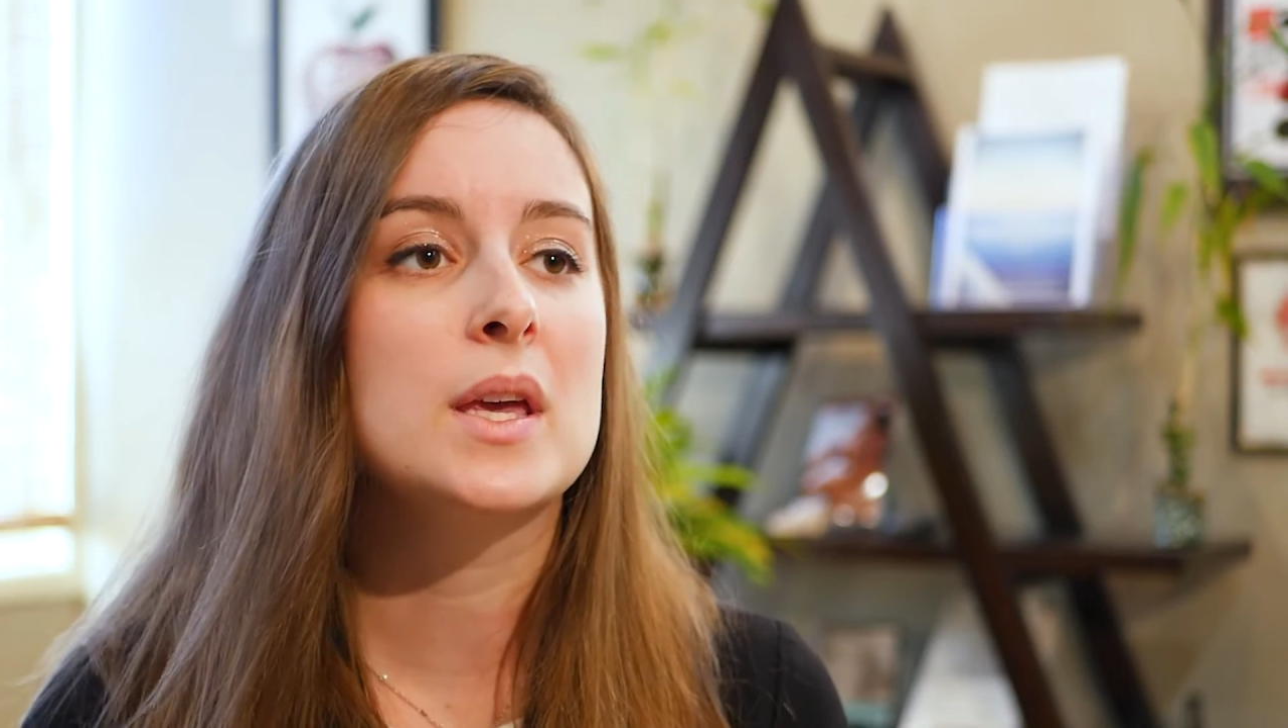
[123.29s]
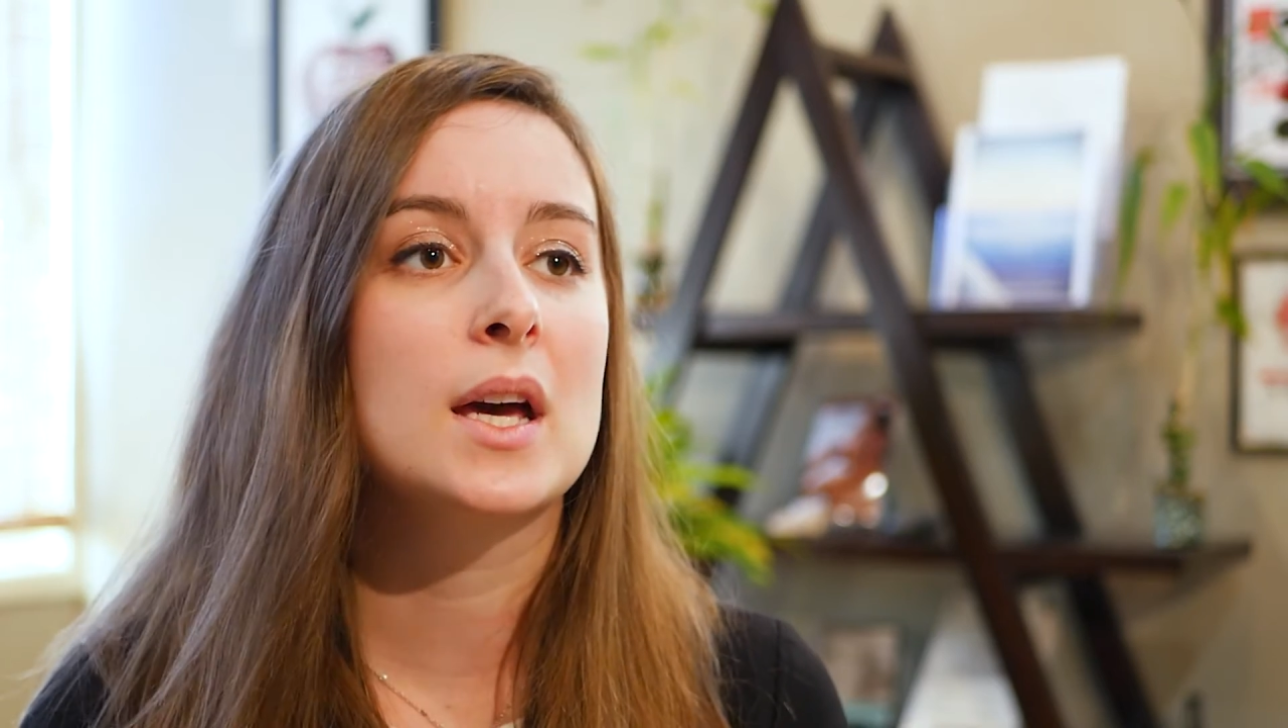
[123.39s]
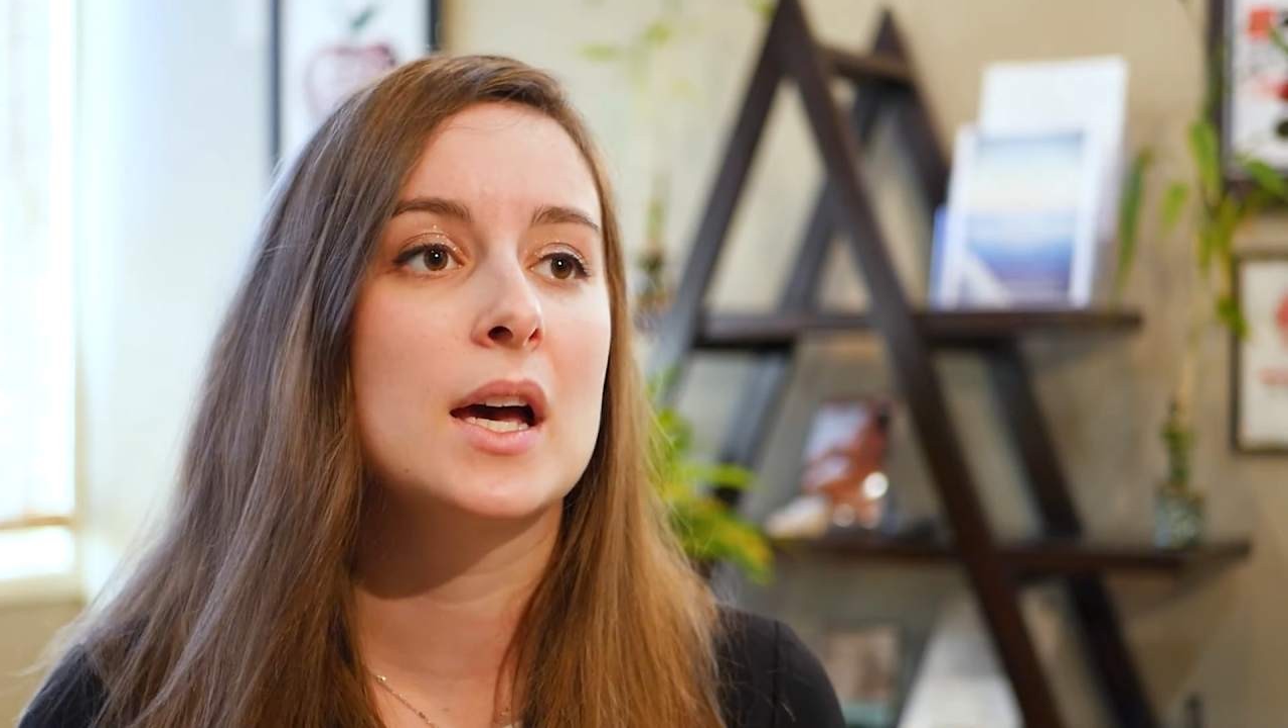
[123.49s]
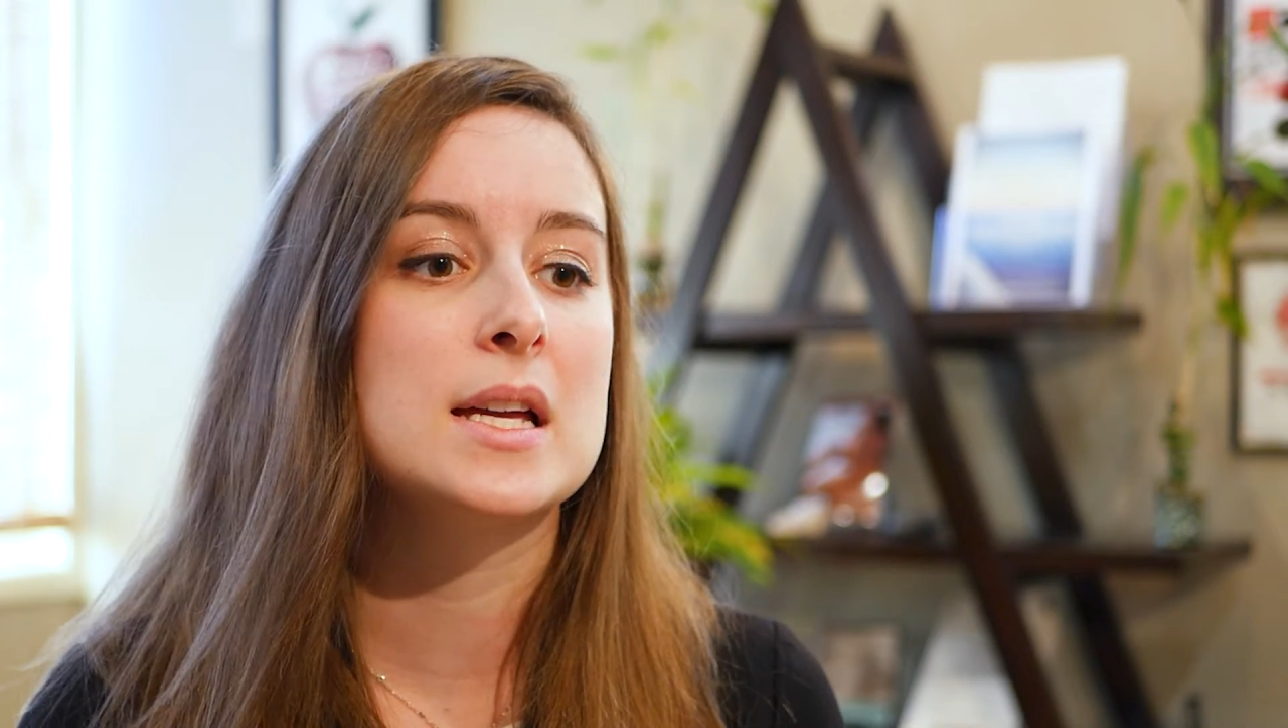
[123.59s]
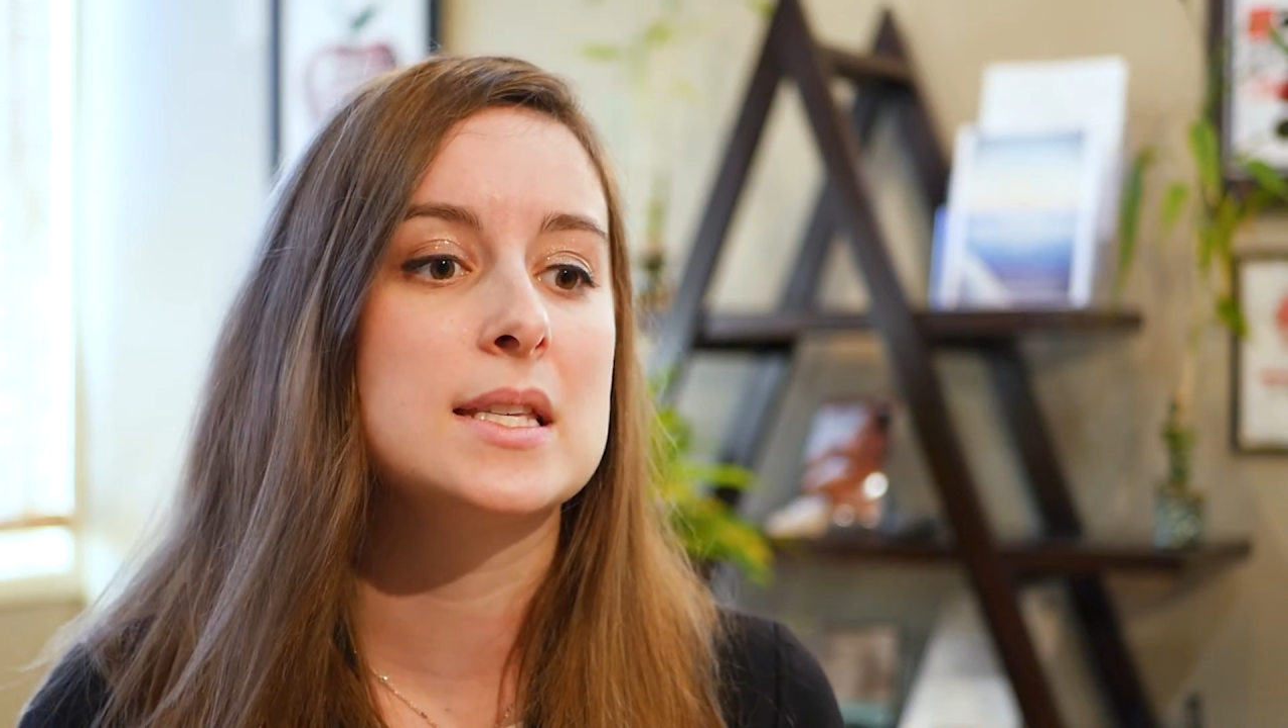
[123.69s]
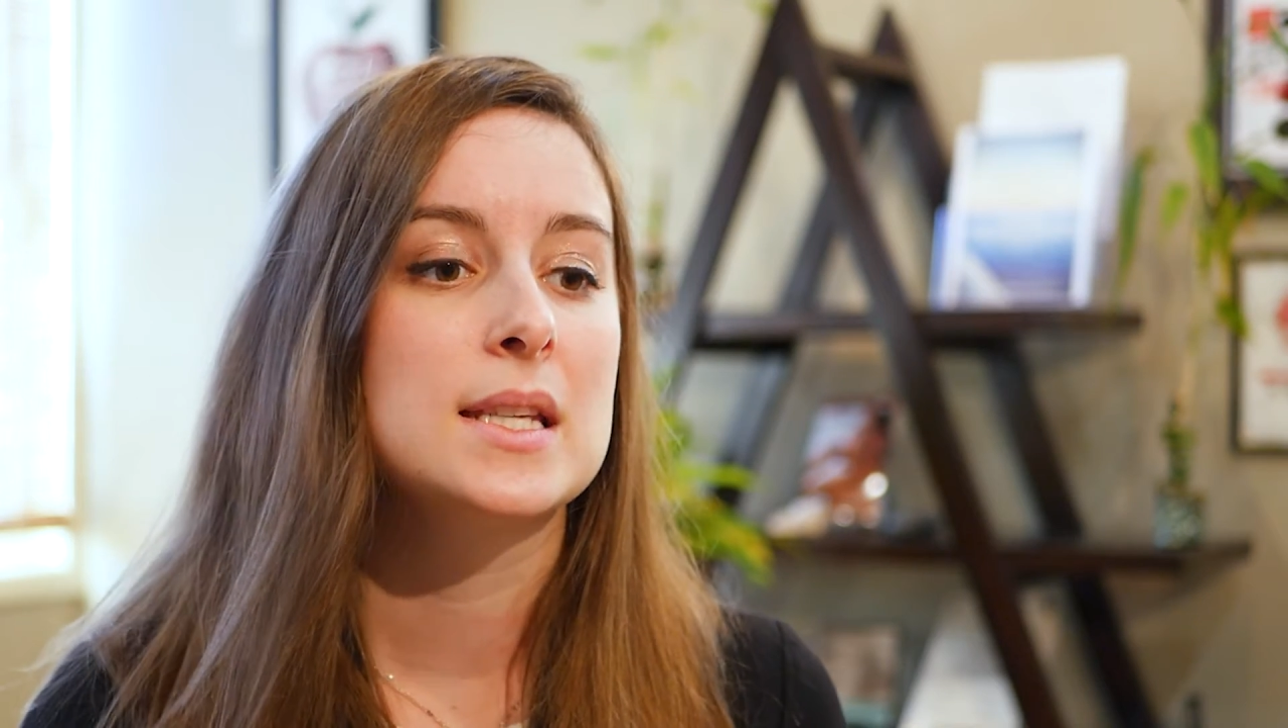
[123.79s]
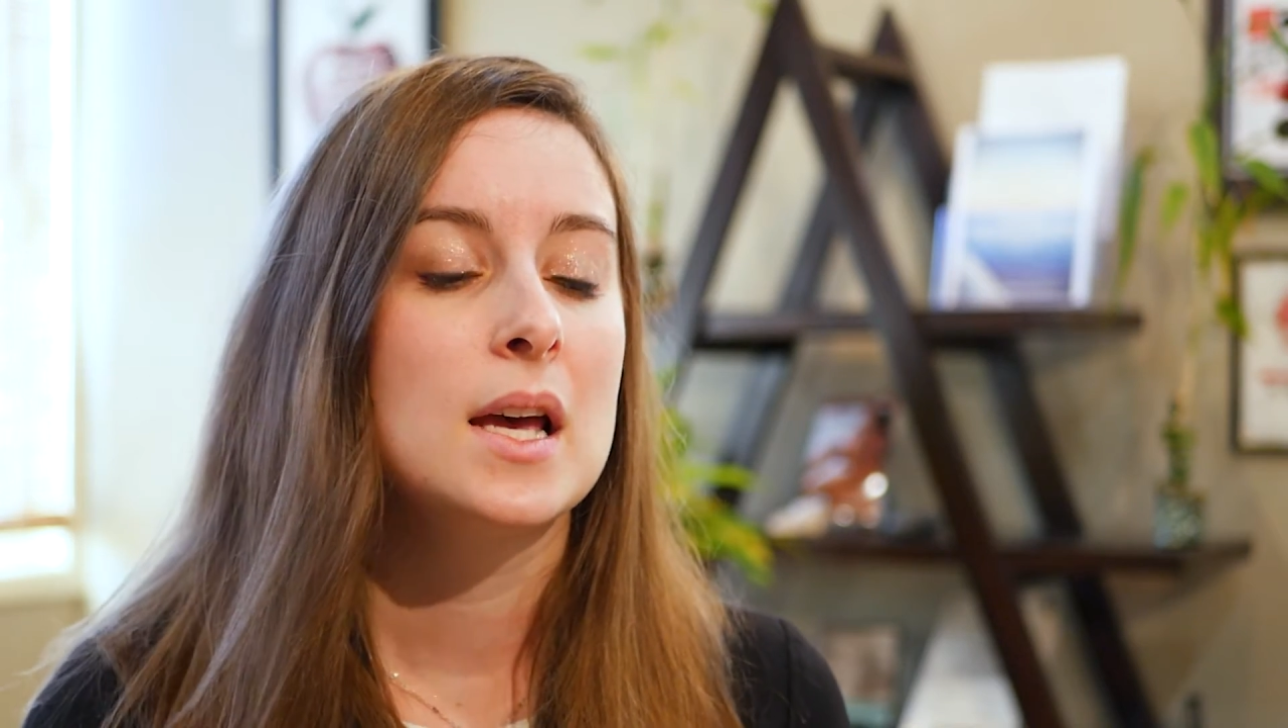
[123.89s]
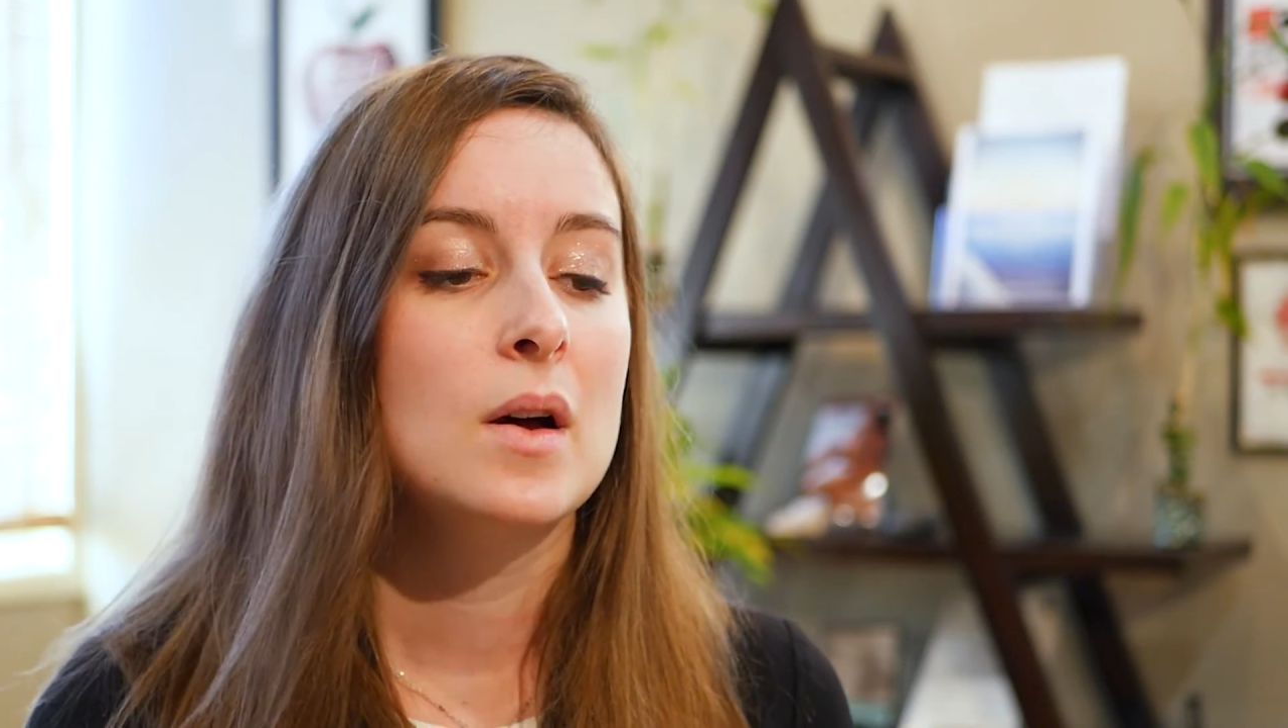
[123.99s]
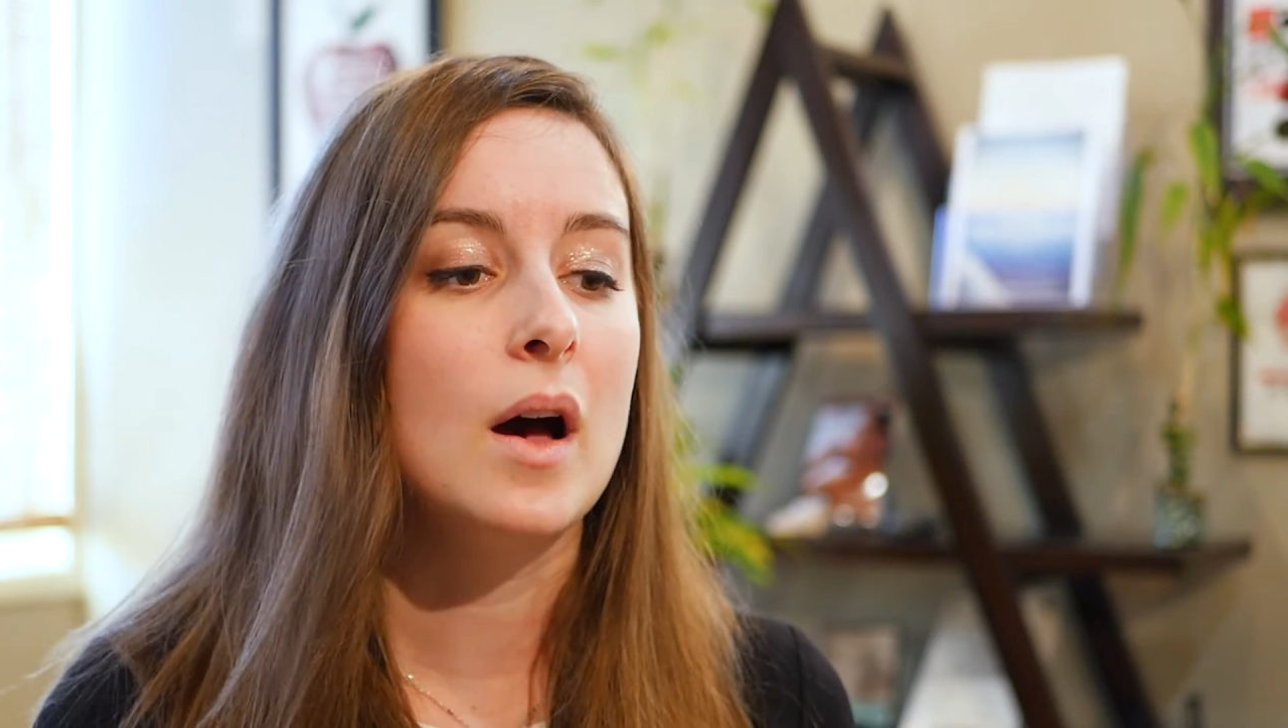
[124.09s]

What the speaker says: because,